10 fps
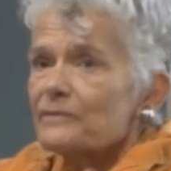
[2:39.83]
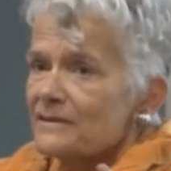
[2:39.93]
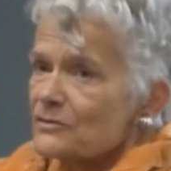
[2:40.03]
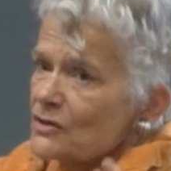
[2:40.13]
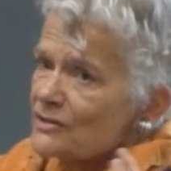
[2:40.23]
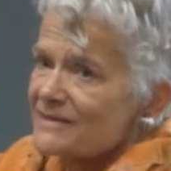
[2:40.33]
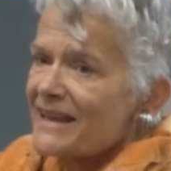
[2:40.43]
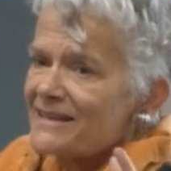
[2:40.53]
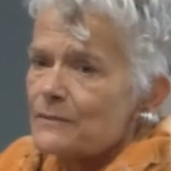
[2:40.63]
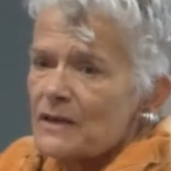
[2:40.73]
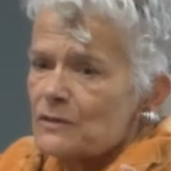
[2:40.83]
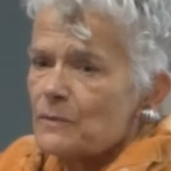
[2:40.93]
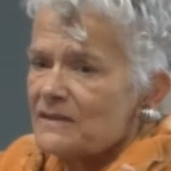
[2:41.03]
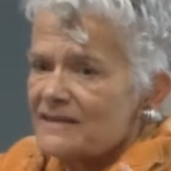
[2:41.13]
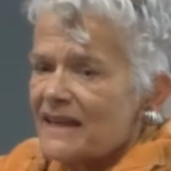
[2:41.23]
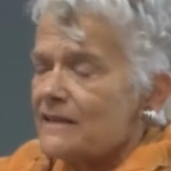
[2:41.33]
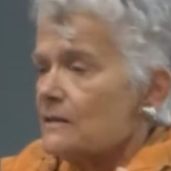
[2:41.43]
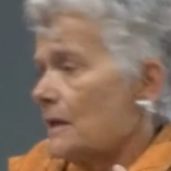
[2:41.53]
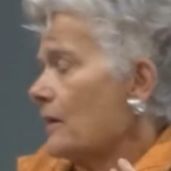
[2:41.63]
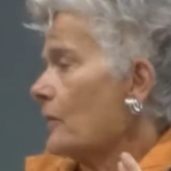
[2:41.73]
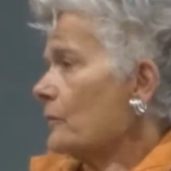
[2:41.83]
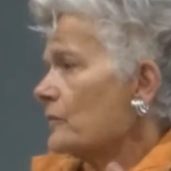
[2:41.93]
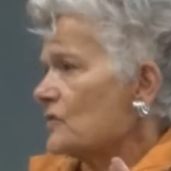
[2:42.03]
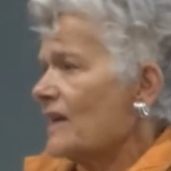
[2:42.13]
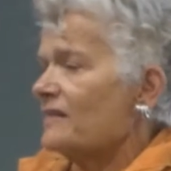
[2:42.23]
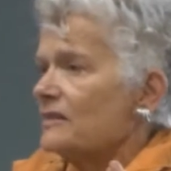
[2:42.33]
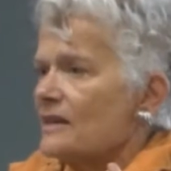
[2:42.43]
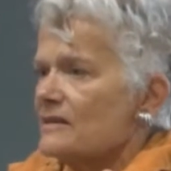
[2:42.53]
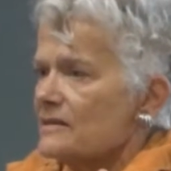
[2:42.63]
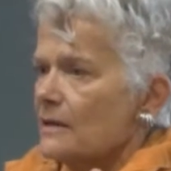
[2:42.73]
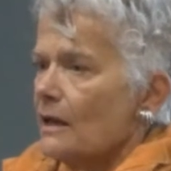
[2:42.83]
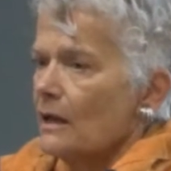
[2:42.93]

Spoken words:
just as it has been said here, Seth is